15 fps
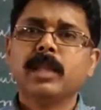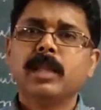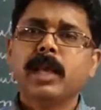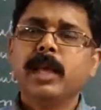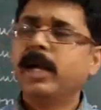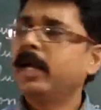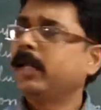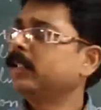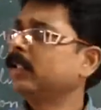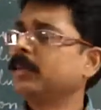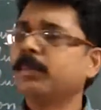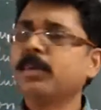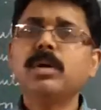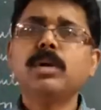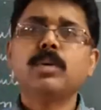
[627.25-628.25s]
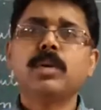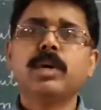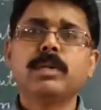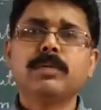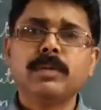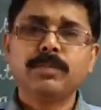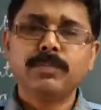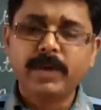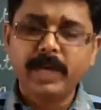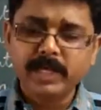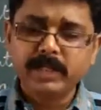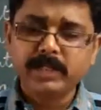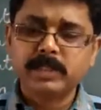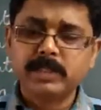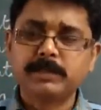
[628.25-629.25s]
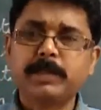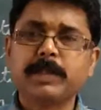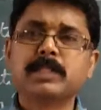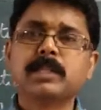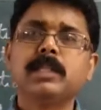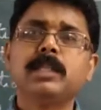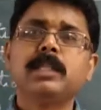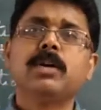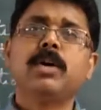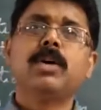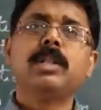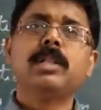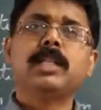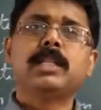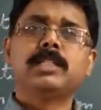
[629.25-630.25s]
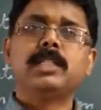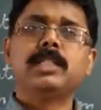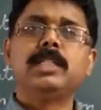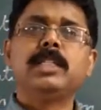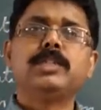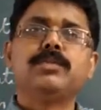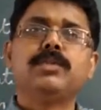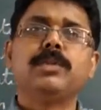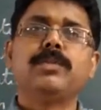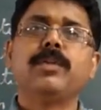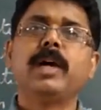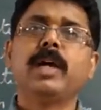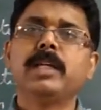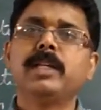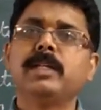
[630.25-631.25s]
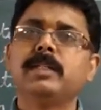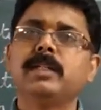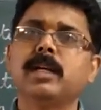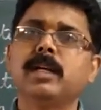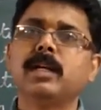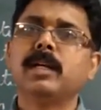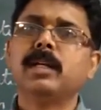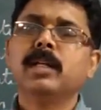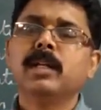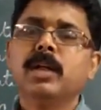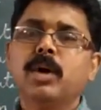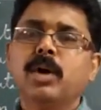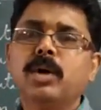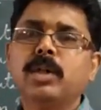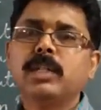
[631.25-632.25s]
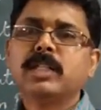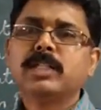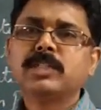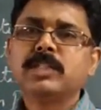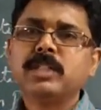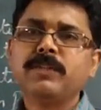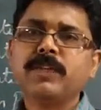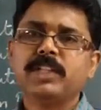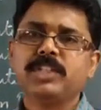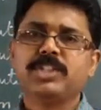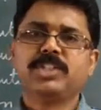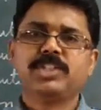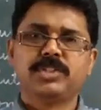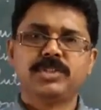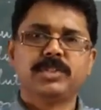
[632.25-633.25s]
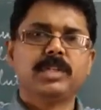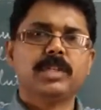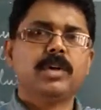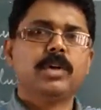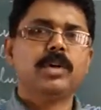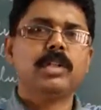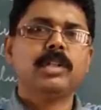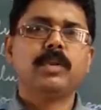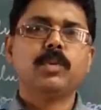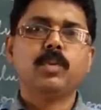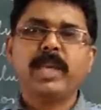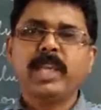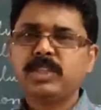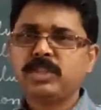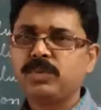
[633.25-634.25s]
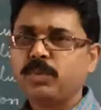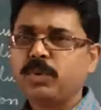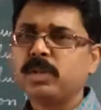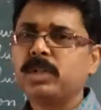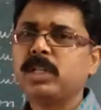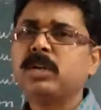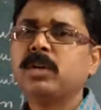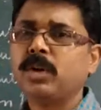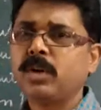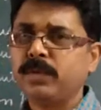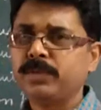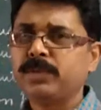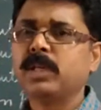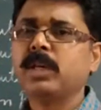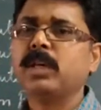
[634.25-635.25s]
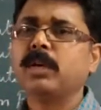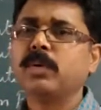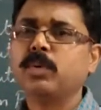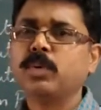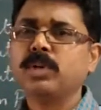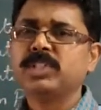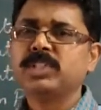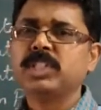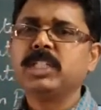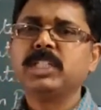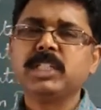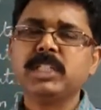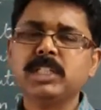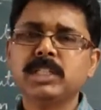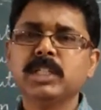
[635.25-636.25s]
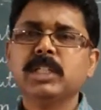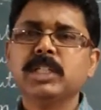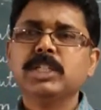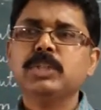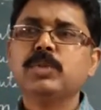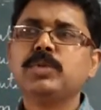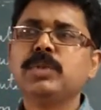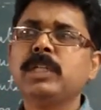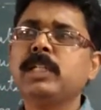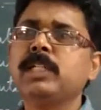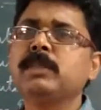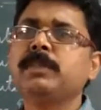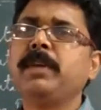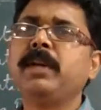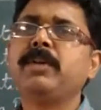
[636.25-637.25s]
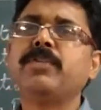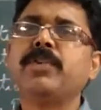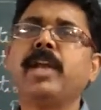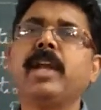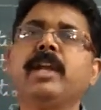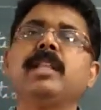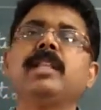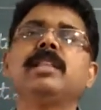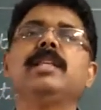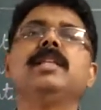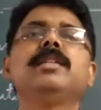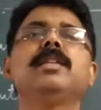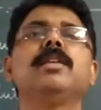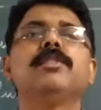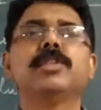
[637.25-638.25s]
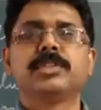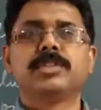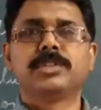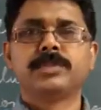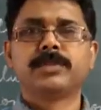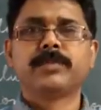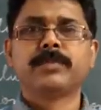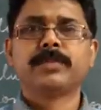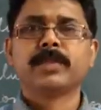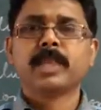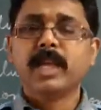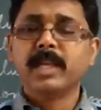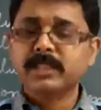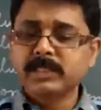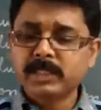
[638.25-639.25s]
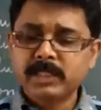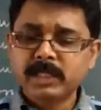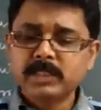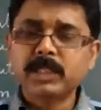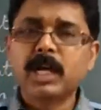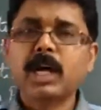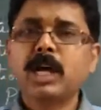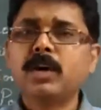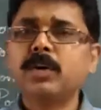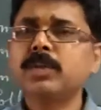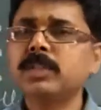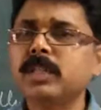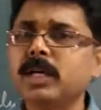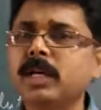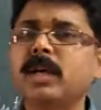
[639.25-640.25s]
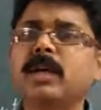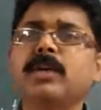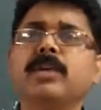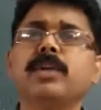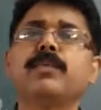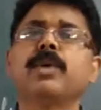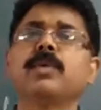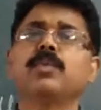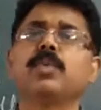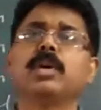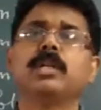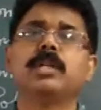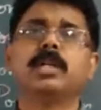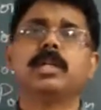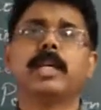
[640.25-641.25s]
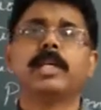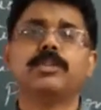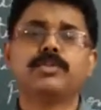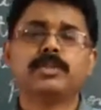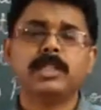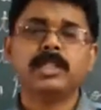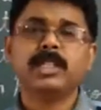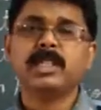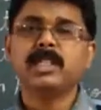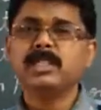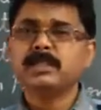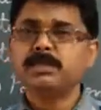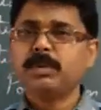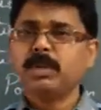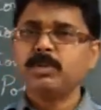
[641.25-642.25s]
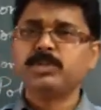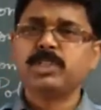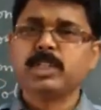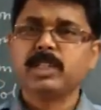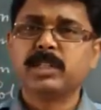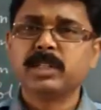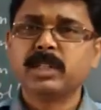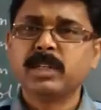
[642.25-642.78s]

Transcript: And moreover you will find, especially in all the cities, you will find all the sewage, all the waste water of the whole city usually is being drained in these rivers. And this is how the river water actually is polluted.